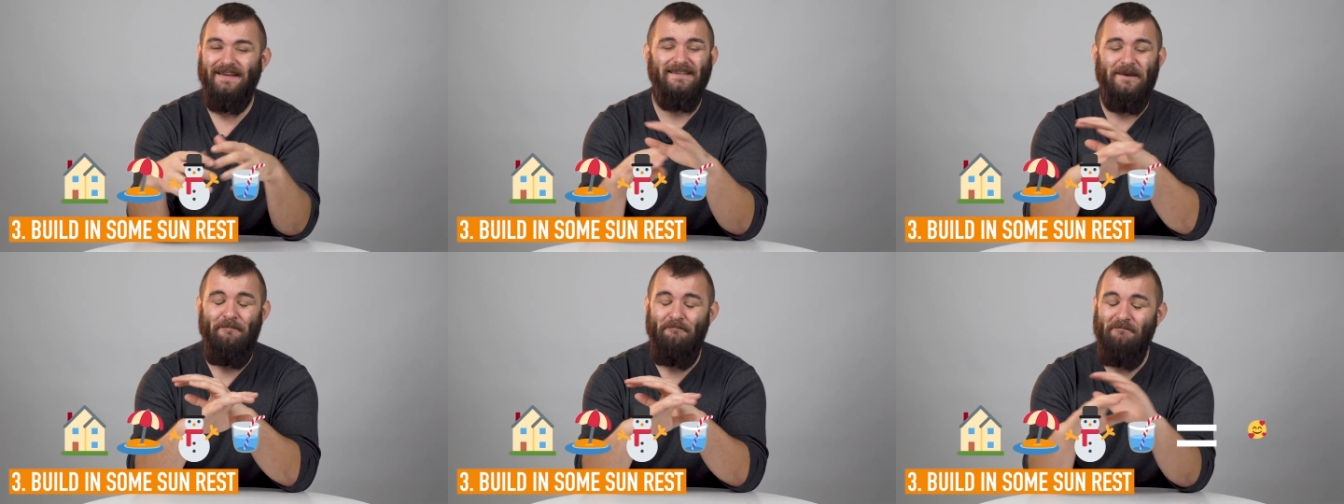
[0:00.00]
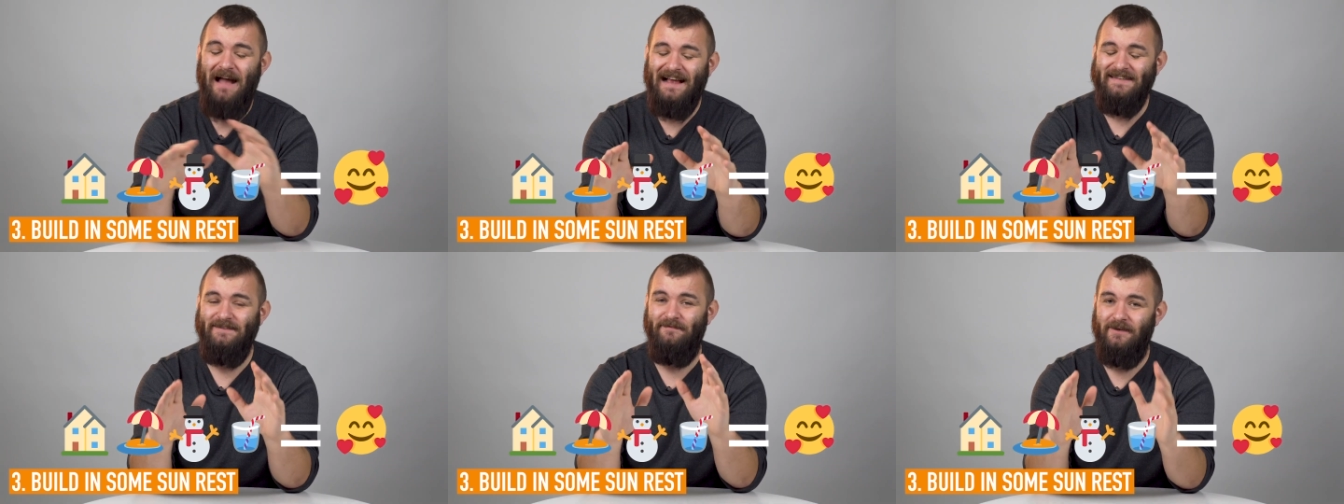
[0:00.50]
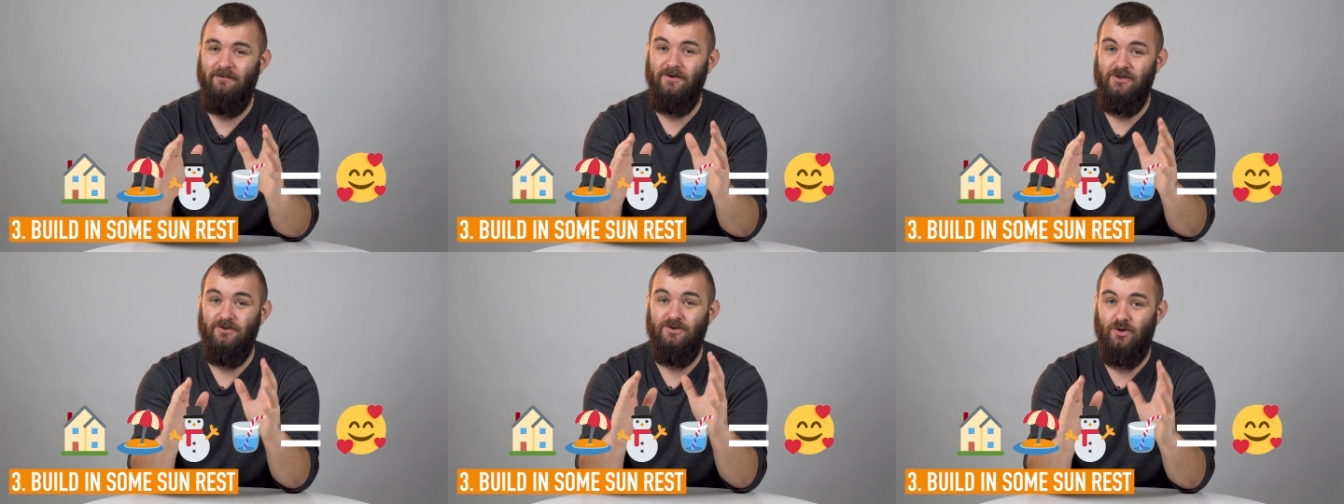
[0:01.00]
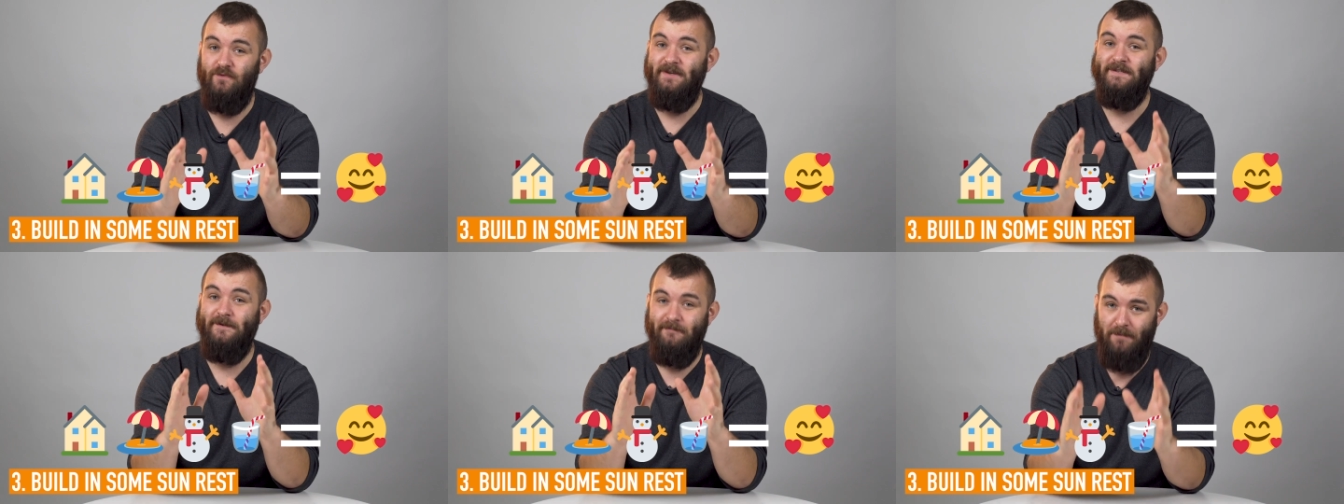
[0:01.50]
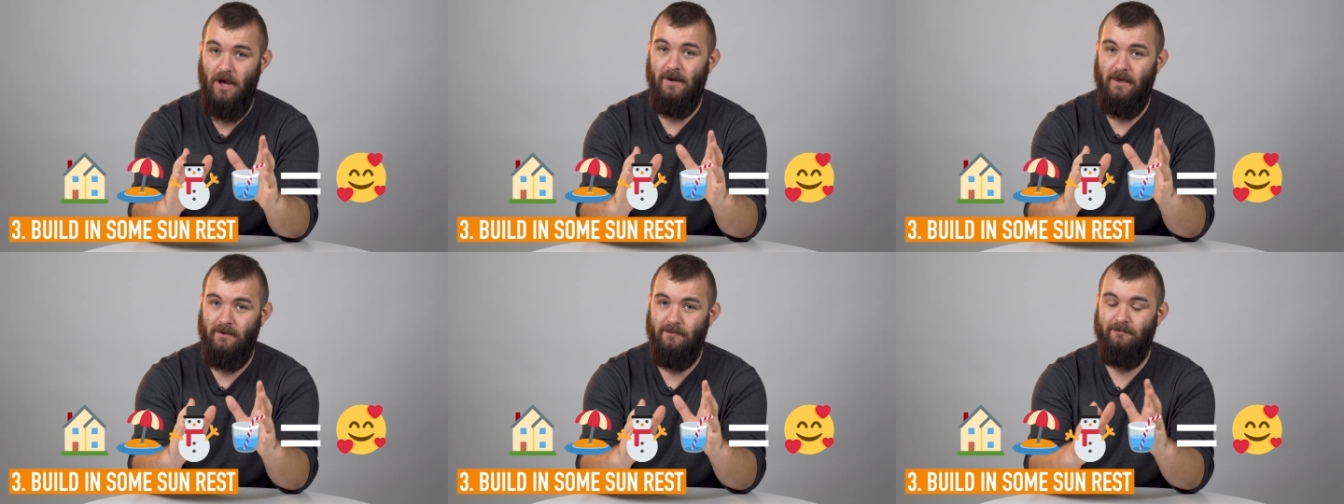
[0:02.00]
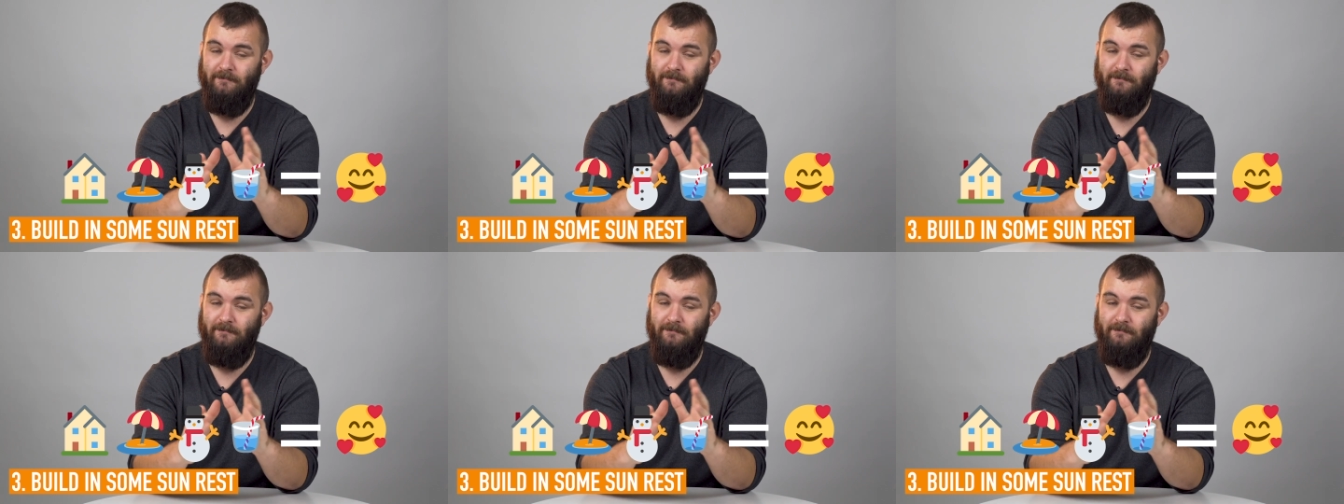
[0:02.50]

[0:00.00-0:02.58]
That's going to massively reduce your risk of burning.